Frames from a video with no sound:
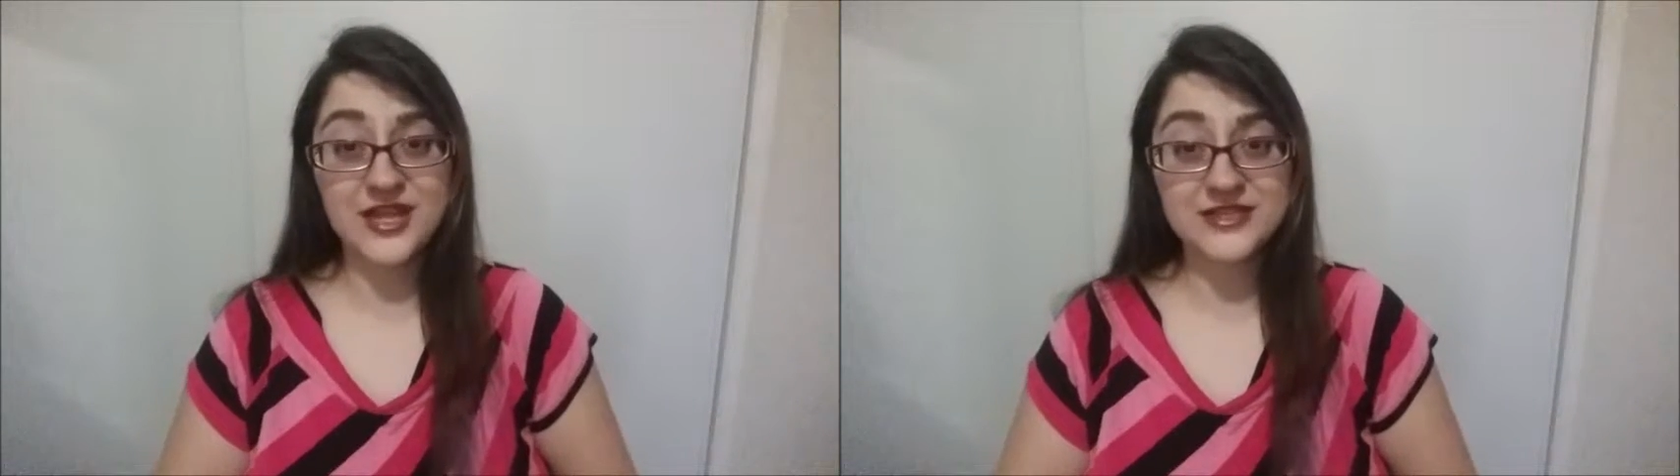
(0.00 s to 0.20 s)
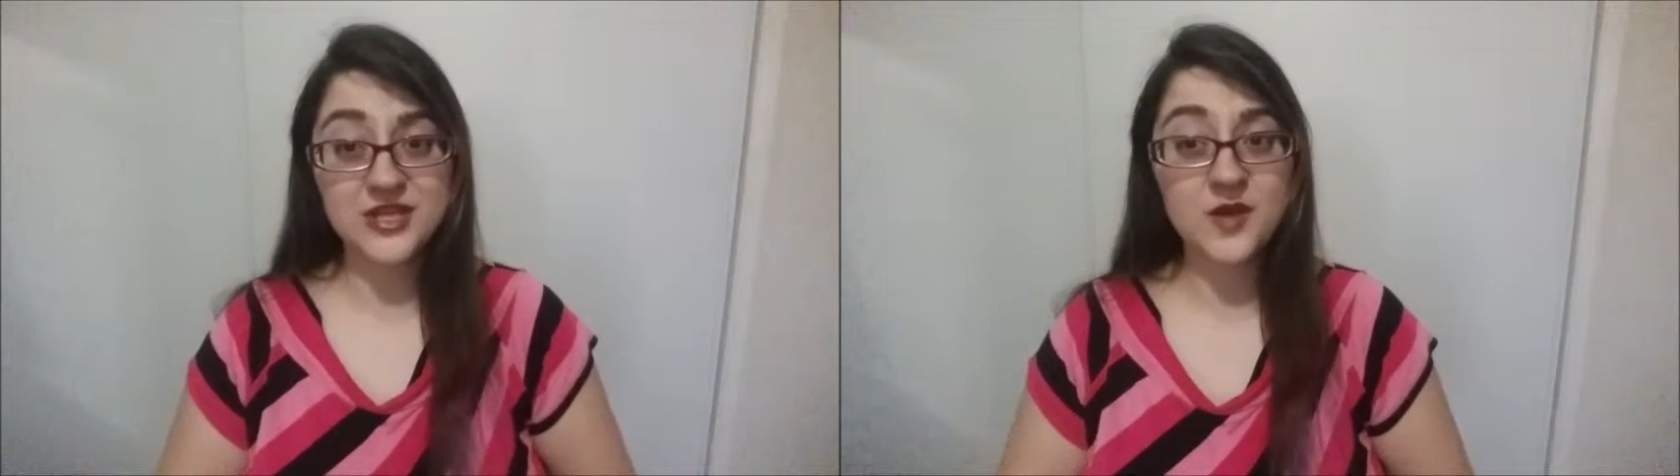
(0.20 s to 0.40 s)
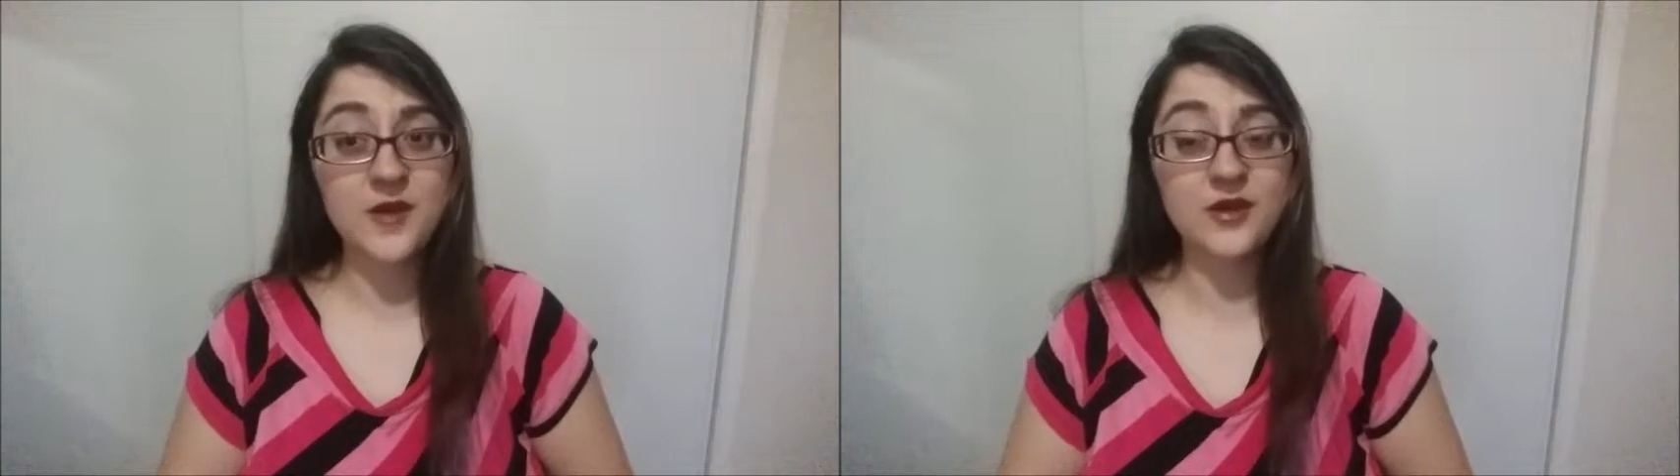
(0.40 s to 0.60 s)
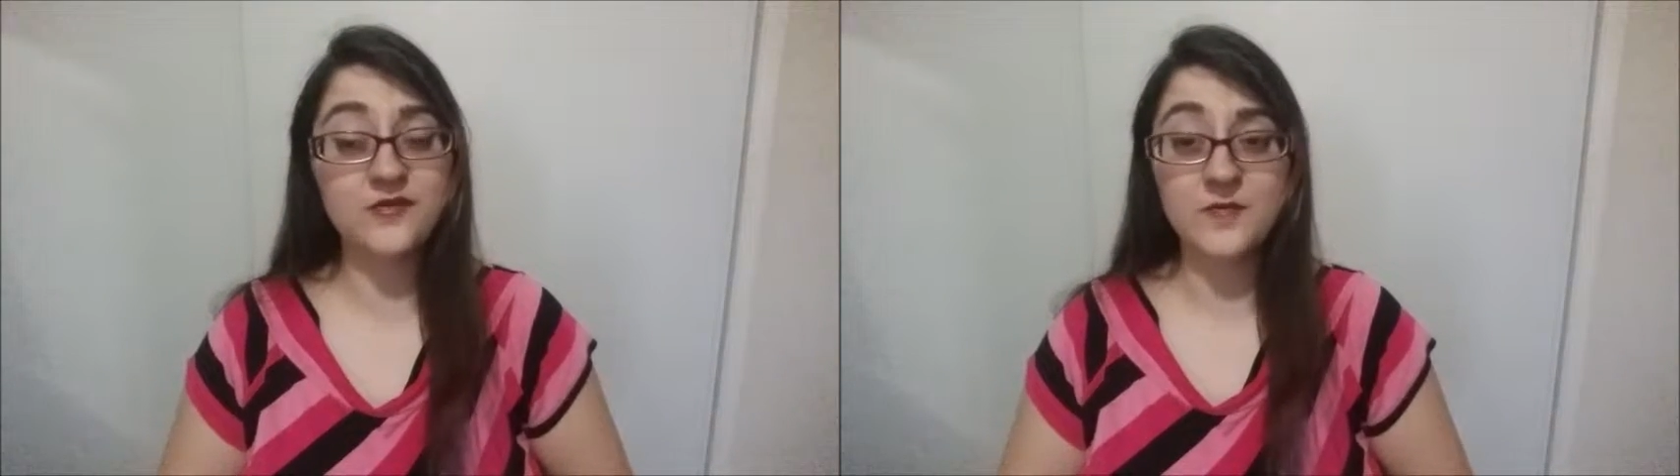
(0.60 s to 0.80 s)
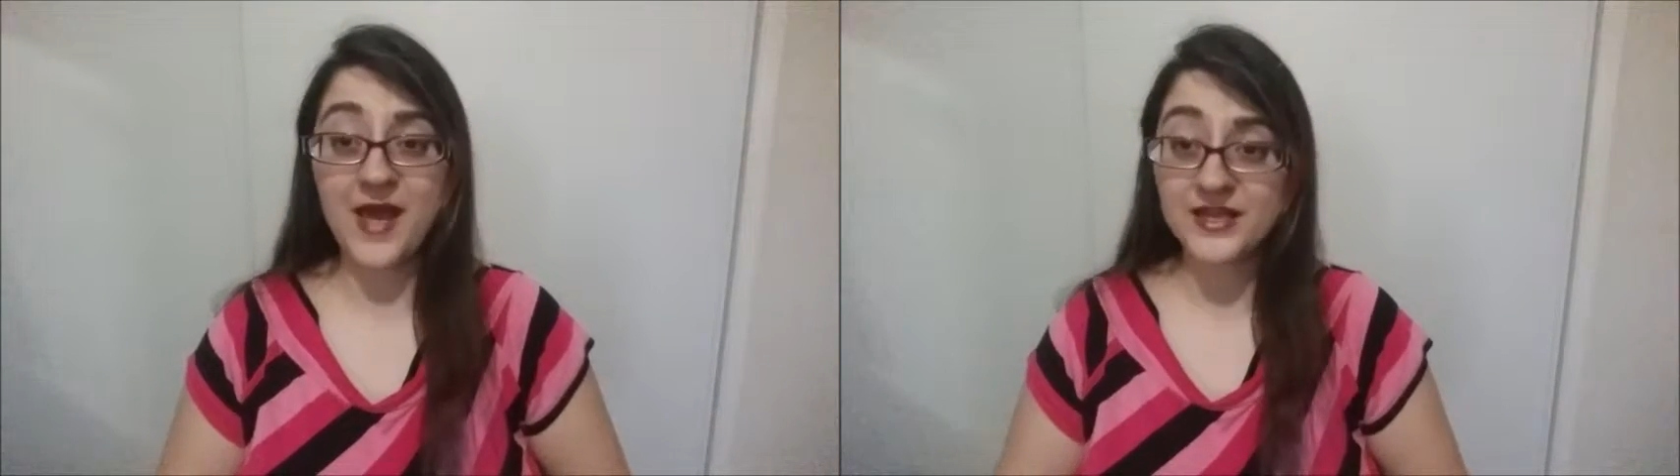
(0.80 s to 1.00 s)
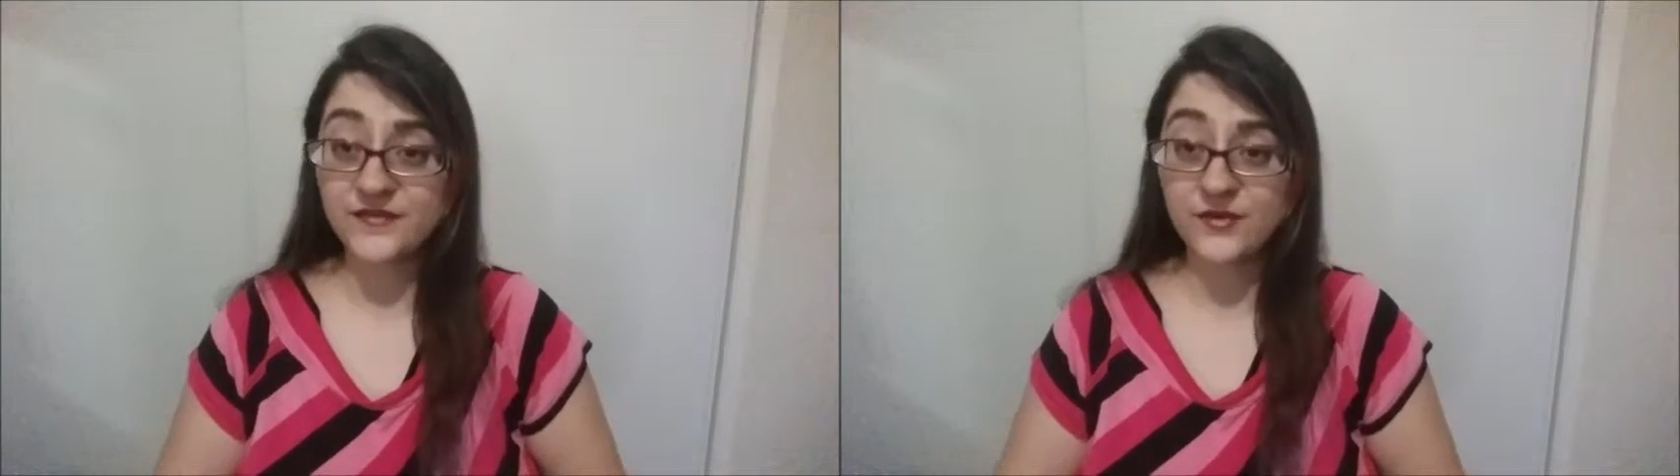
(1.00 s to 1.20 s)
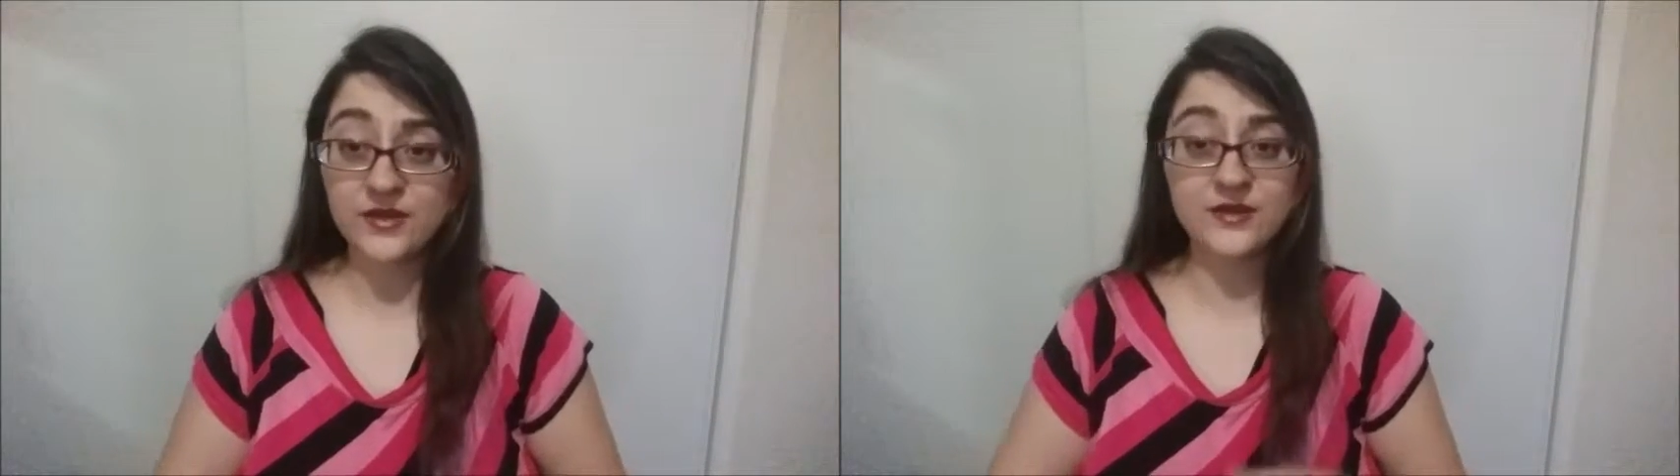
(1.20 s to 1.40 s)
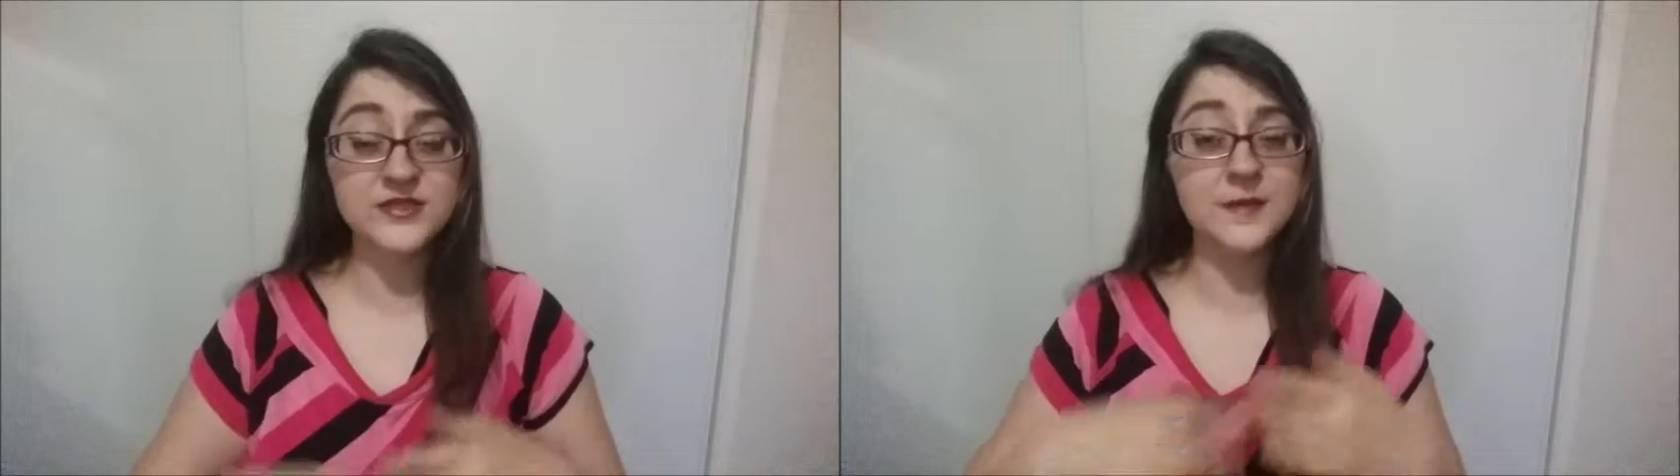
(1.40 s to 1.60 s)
that's come out over the past few years